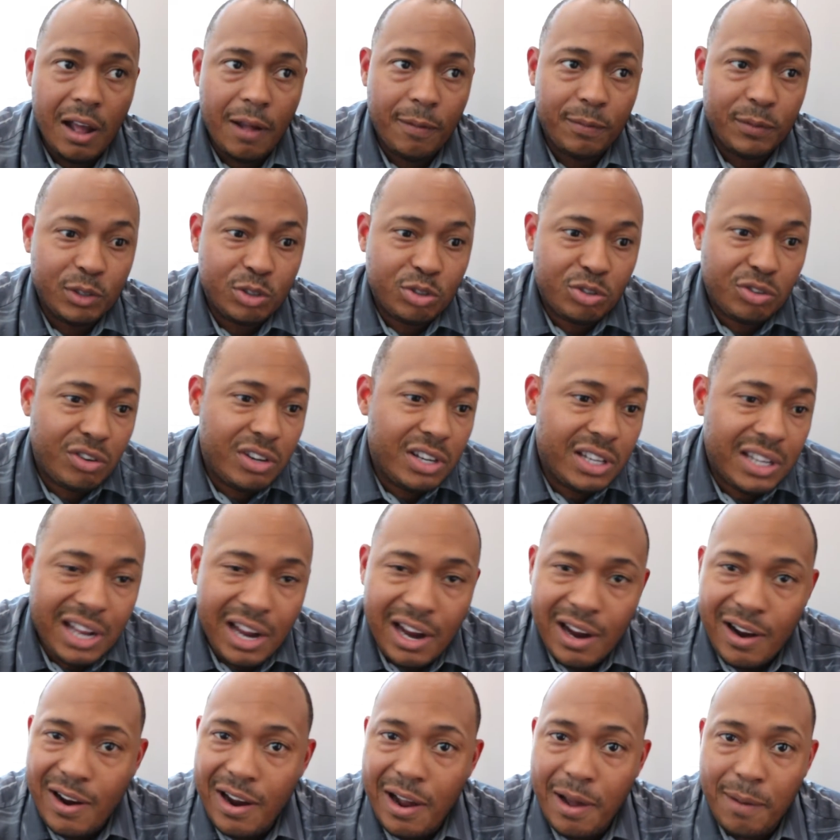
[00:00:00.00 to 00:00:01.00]
um, the
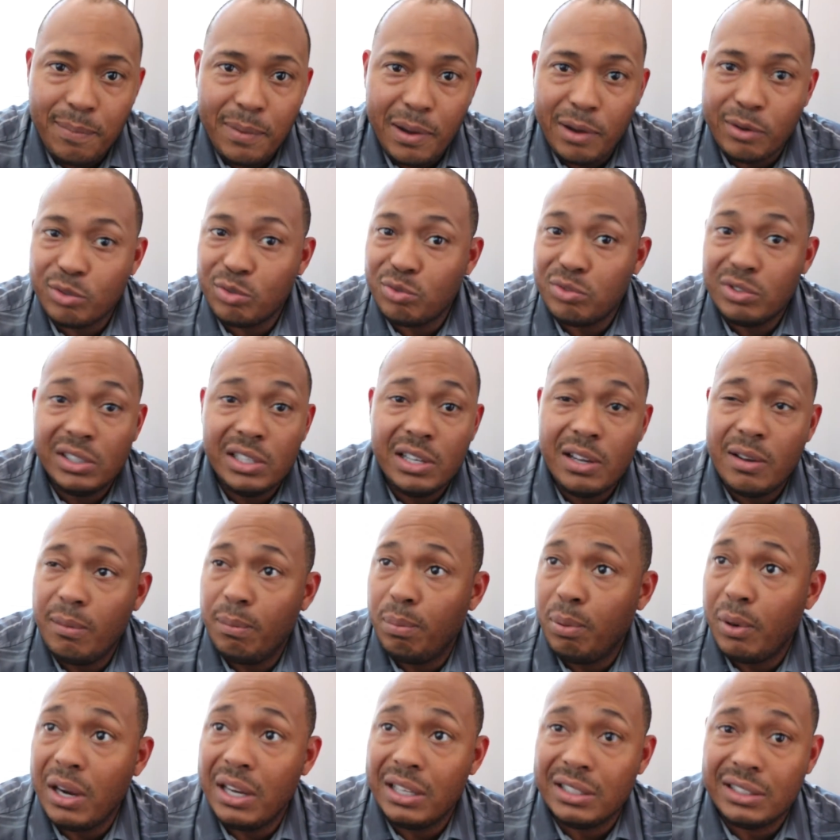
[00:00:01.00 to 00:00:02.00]
streetcar app. I was really
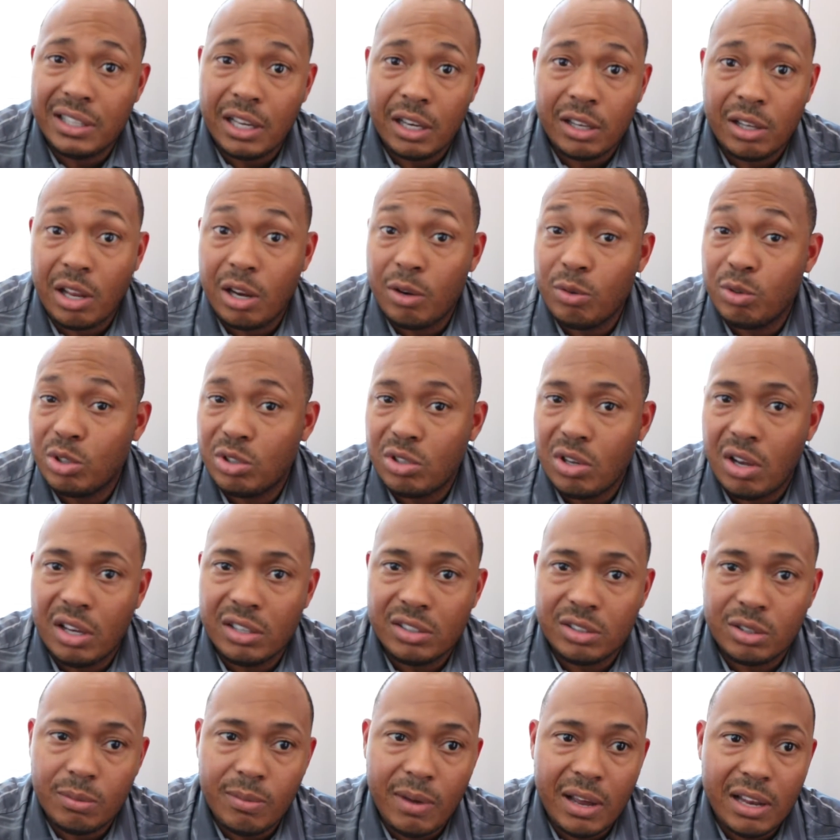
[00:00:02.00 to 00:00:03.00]
impressed. I thought it was
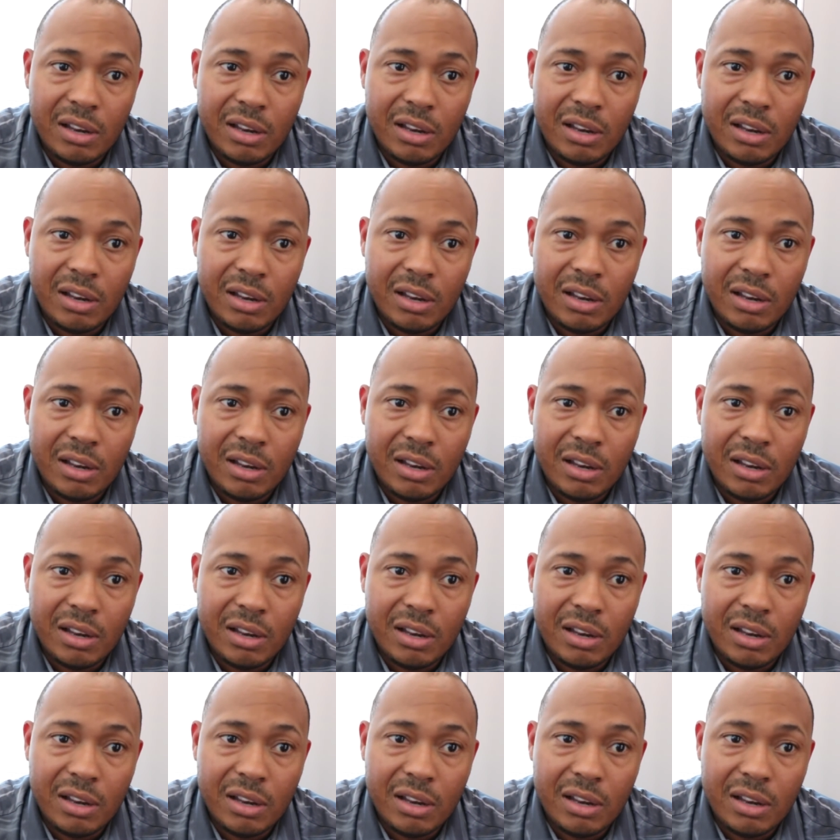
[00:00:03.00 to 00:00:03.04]
awesome.